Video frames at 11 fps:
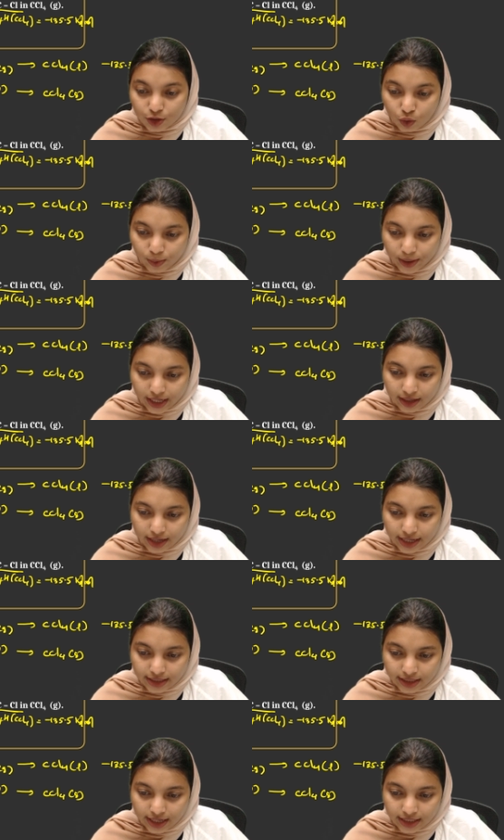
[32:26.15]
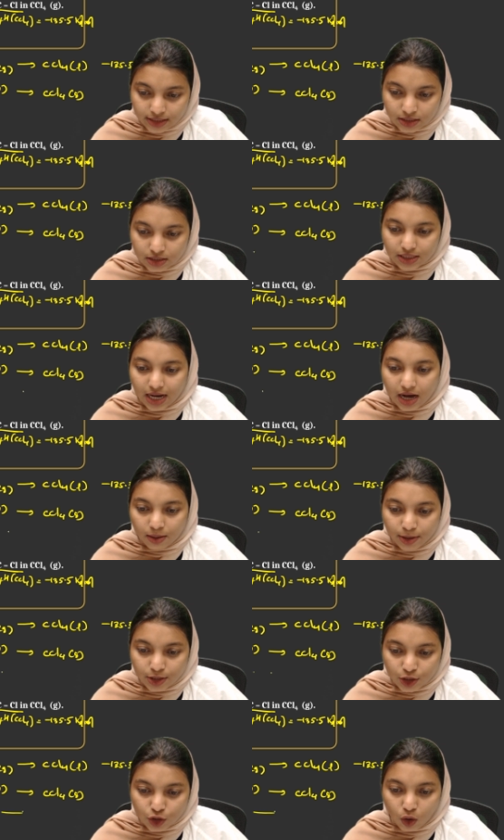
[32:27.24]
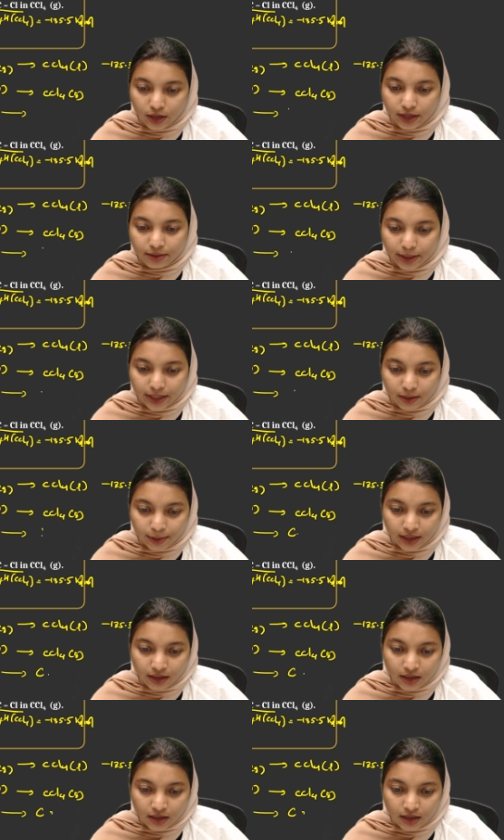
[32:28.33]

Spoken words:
So we can write it like carbon solid becoming